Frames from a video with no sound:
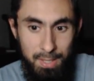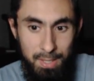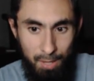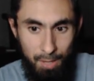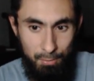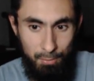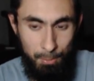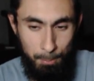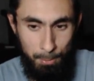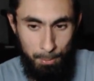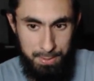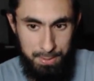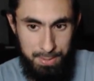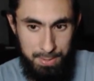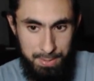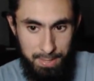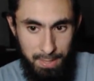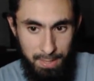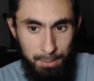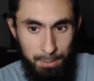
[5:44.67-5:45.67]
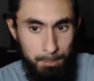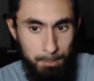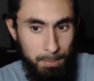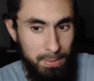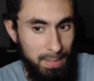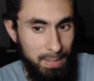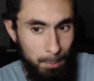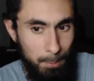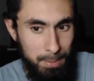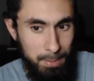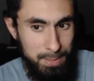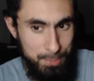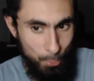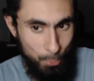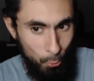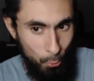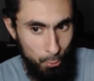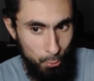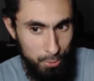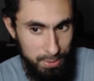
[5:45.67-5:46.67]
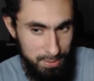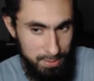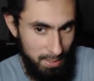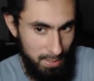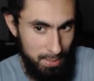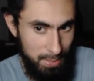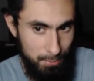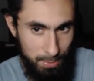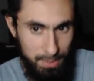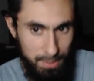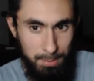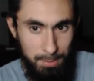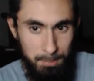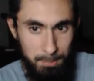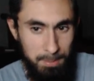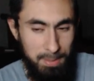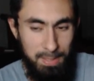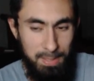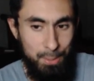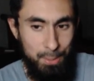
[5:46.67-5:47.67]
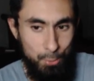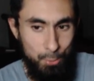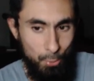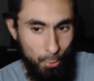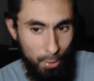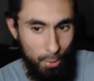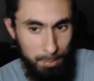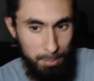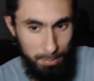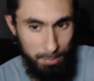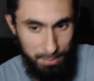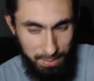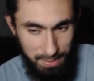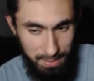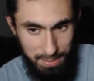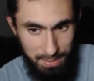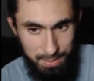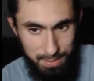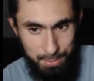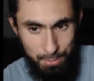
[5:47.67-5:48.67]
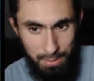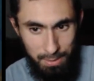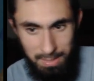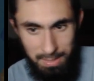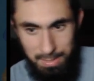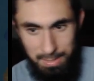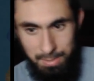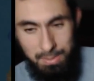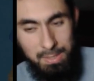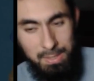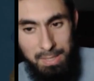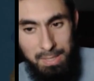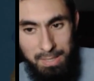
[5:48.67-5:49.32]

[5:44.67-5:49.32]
of the boss's health, but now because OD died right at the beginning, you're not able to get it, so I guess